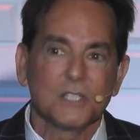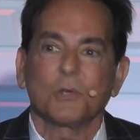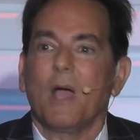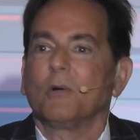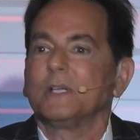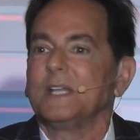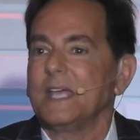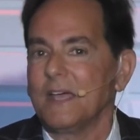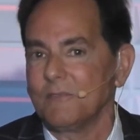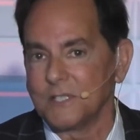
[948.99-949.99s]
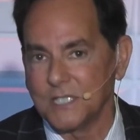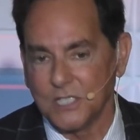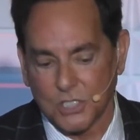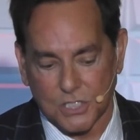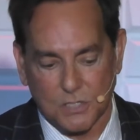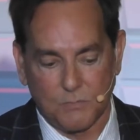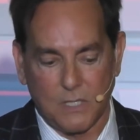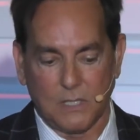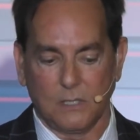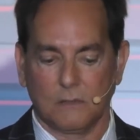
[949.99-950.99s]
so how could they ever teach it to me?